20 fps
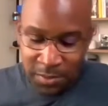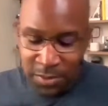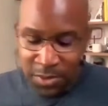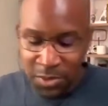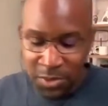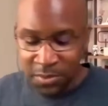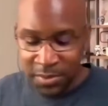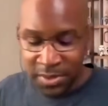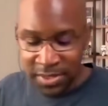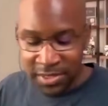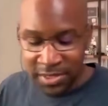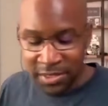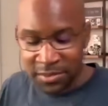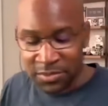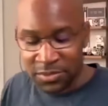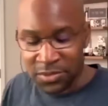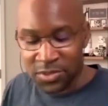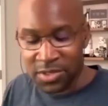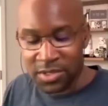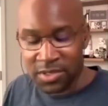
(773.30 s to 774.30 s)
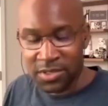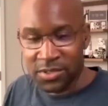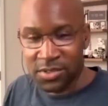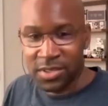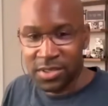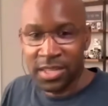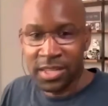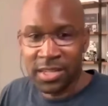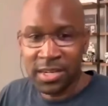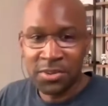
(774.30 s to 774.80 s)
I muted myself,
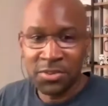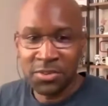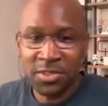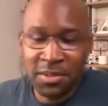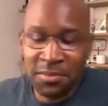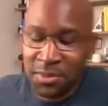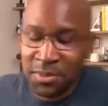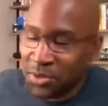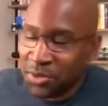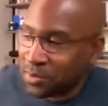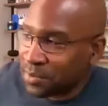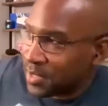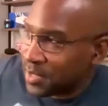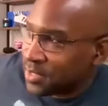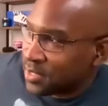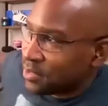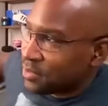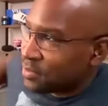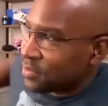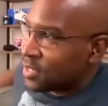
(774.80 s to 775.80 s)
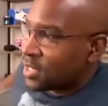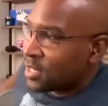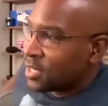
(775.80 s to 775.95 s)
thinking I was unmuting myself.